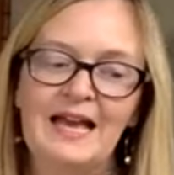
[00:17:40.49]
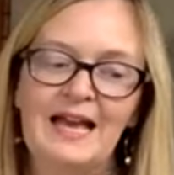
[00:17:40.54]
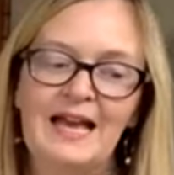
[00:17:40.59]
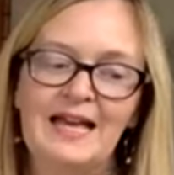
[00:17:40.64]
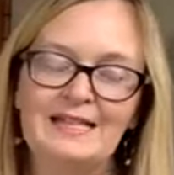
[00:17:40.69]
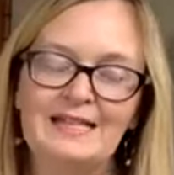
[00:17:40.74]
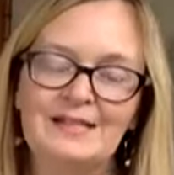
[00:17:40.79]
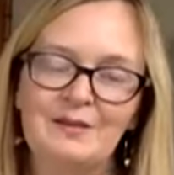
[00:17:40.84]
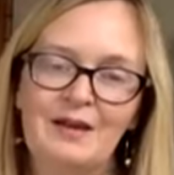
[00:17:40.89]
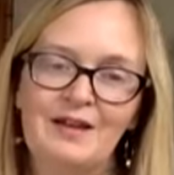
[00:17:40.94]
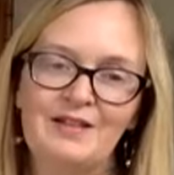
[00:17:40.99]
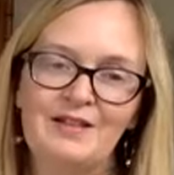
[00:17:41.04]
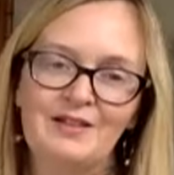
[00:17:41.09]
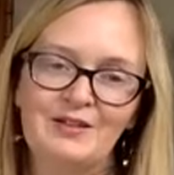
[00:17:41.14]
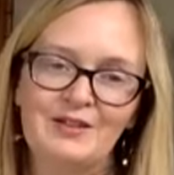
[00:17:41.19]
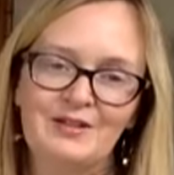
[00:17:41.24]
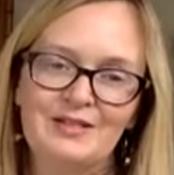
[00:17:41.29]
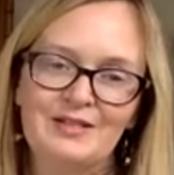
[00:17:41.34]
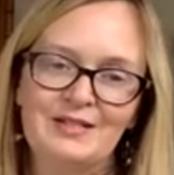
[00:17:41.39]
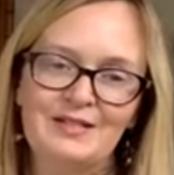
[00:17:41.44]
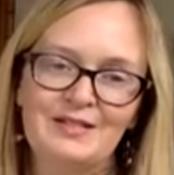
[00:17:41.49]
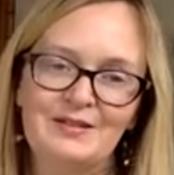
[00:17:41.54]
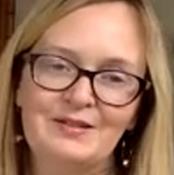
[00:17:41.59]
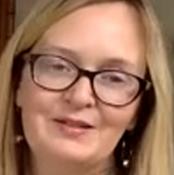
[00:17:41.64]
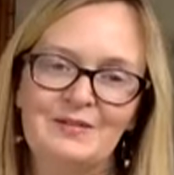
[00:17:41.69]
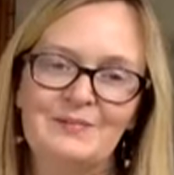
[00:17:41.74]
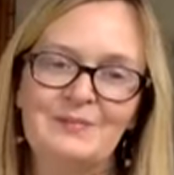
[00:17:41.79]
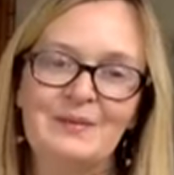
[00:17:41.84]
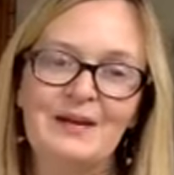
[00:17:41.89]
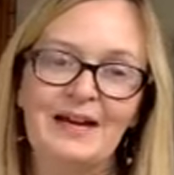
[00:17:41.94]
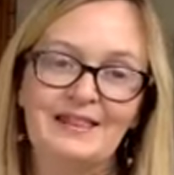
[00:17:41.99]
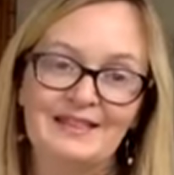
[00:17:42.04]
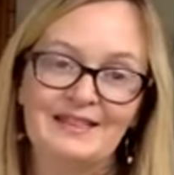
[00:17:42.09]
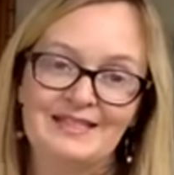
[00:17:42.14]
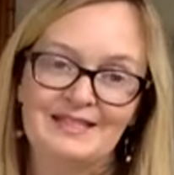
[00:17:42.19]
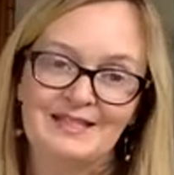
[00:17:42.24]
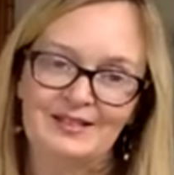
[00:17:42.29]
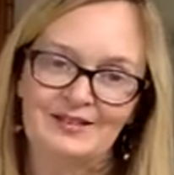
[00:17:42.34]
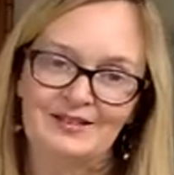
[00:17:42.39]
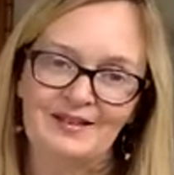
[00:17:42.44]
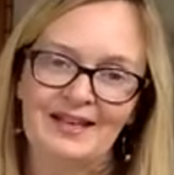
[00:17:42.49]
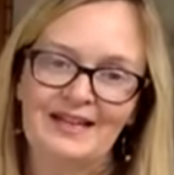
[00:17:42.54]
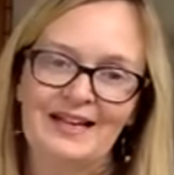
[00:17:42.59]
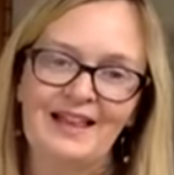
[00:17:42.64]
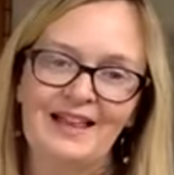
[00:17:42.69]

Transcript: And so I learned to combine the two. Like,